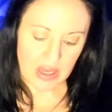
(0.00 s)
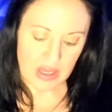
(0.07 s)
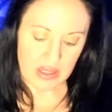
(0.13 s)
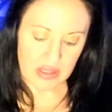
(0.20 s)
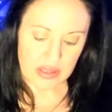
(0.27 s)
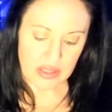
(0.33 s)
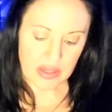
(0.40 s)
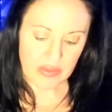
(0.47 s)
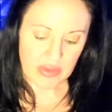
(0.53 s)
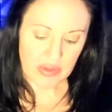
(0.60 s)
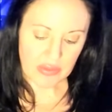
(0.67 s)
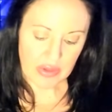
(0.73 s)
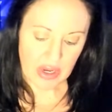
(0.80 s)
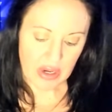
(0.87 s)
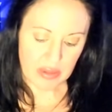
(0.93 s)
Seven
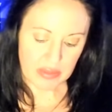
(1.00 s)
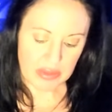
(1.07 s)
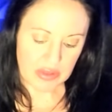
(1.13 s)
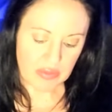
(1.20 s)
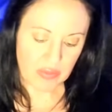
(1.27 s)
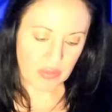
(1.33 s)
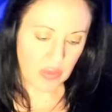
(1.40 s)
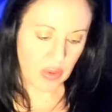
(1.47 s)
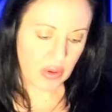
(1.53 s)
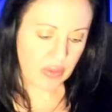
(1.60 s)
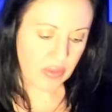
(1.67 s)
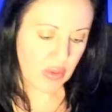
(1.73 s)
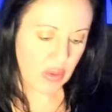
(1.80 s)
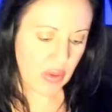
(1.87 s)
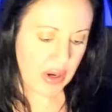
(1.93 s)
of Cups. Four
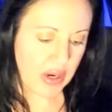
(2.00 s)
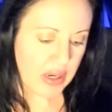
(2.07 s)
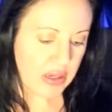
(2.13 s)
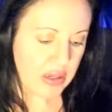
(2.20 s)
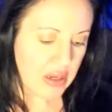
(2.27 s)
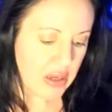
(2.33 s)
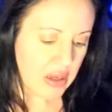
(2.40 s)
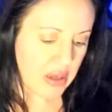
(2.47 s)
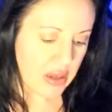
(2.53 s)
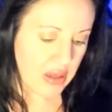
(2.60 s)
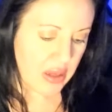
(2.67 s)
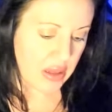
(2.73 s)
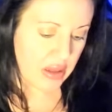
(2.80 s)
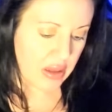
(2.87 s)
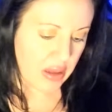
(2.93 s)
of Coin.
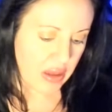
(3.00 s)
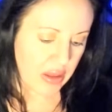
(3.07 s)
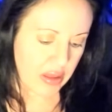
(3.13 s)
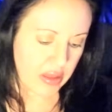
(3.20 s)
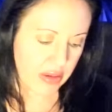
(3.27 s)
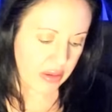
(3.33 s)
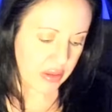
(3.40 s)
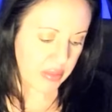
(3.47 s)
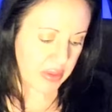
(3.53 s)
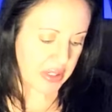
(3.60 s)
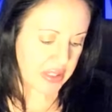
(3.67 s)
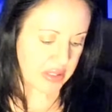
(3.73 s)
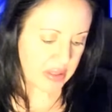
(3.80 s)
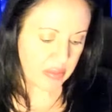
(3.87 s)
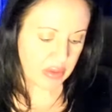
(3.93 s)
There could be
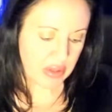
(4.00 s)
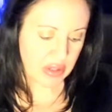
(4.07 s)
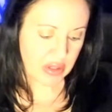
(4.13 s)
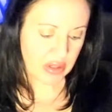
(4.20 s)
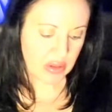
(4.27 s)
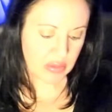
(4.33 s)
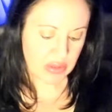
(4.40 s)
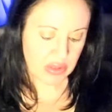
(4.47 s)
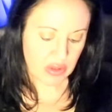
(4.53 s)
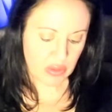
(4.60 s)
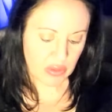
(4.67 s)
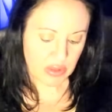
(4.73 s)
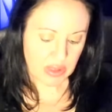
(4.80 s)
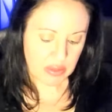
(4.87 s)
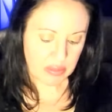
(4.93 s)
someone who is
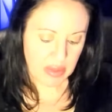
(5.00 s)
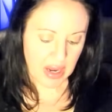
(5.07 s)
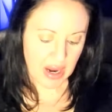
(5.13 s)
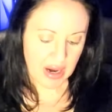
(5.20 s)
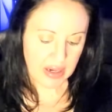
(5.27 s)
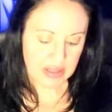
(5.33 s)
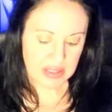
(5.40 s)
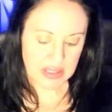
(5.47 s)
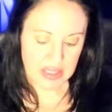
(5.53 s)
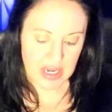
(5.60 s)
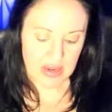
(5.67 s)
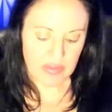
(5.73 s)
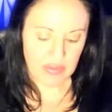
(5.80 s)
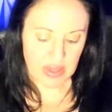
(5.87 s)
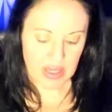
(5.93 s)
holding back,
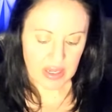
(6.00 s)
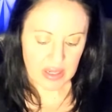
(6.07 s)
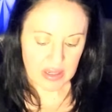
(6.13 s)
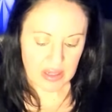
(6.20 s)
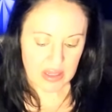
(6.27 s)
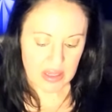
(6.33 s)
saving.